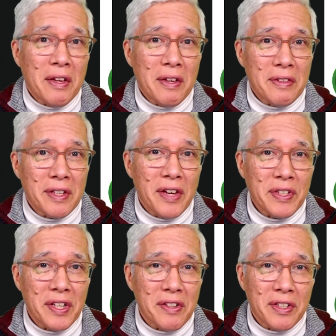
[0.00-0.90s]
the
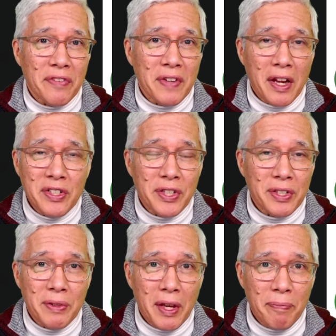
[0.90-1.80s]

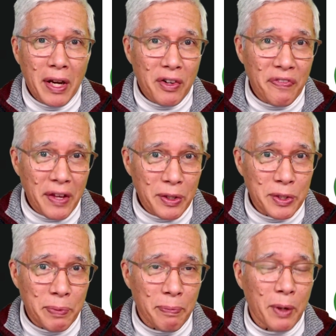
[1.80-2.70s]
definition that Michael Feathers
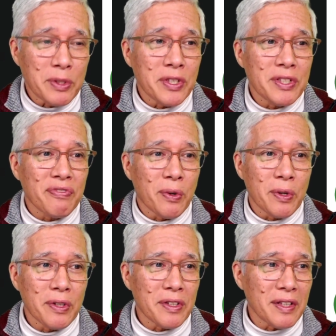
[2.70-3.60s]
proposes
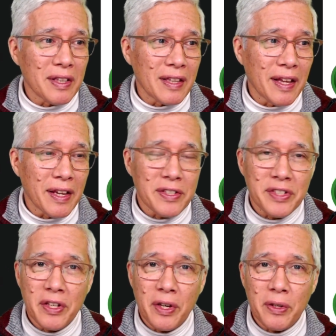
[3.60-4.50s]
for legacy
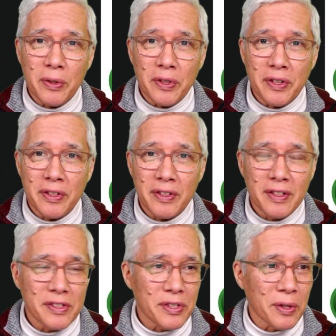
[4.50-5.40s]
code.
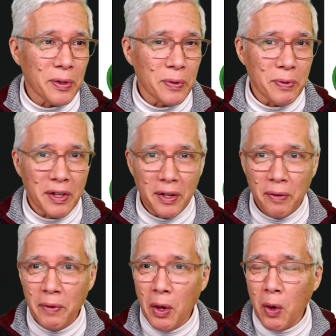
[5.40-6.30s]
So
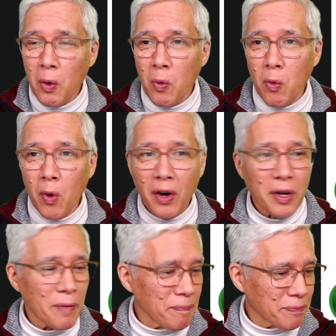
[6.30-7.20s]
welcome.